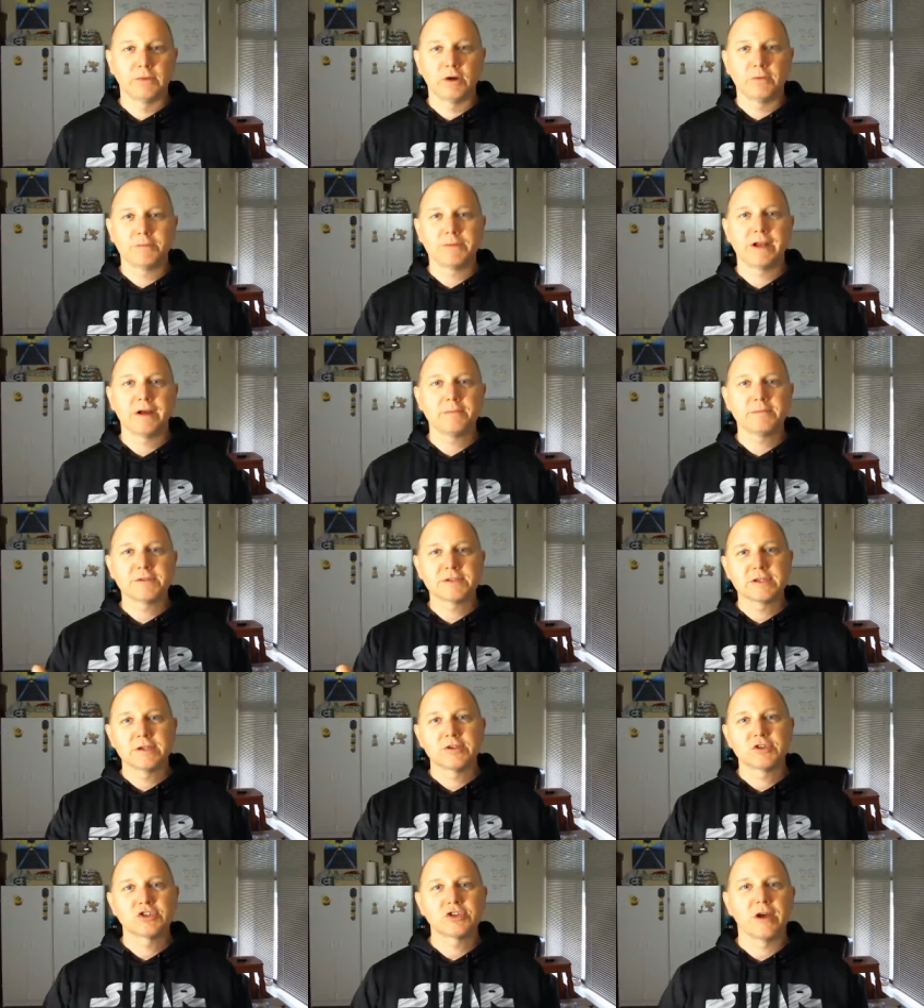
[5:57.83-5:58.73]
Hope that helps.
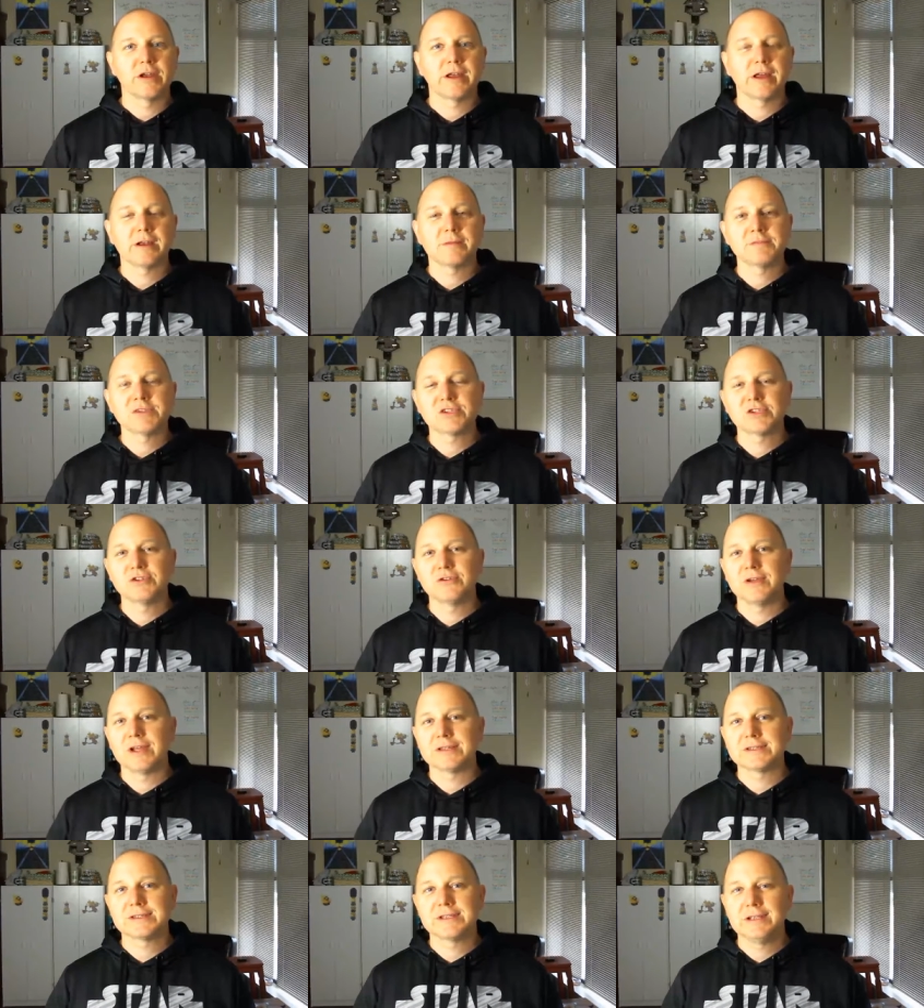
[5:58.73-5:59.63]
Sean Adams, To
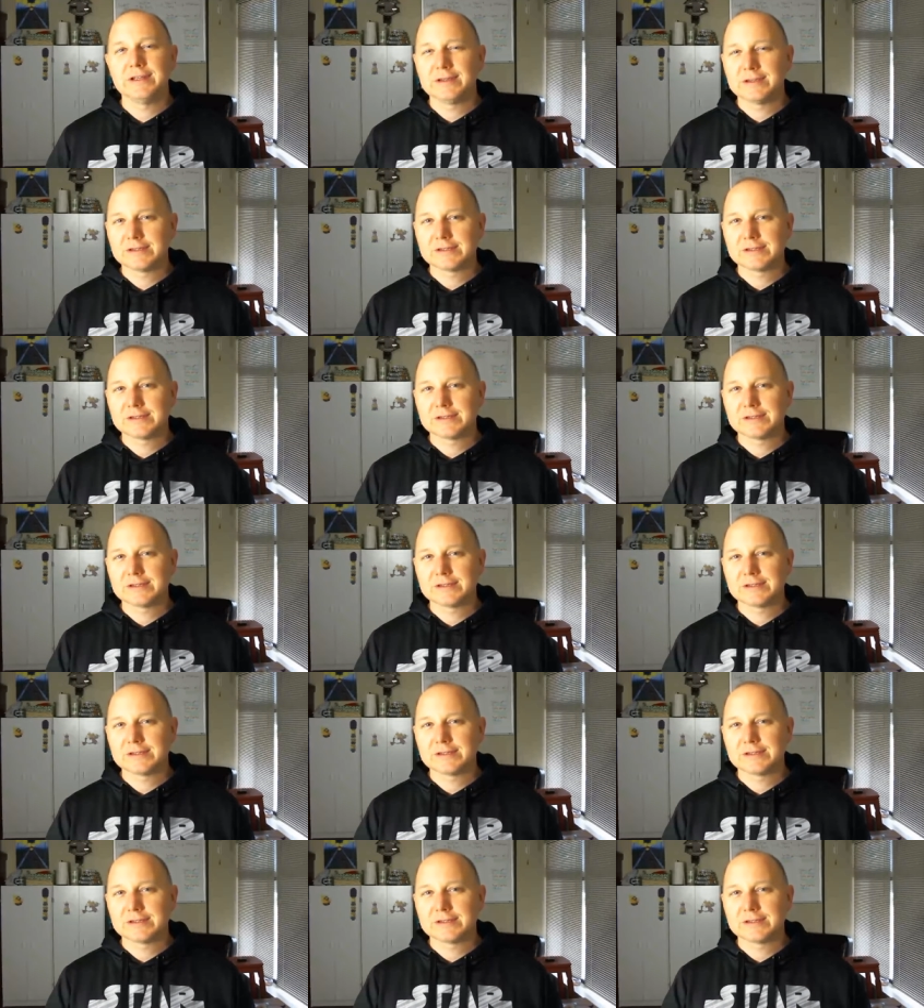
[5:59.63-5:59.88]
Get Seen.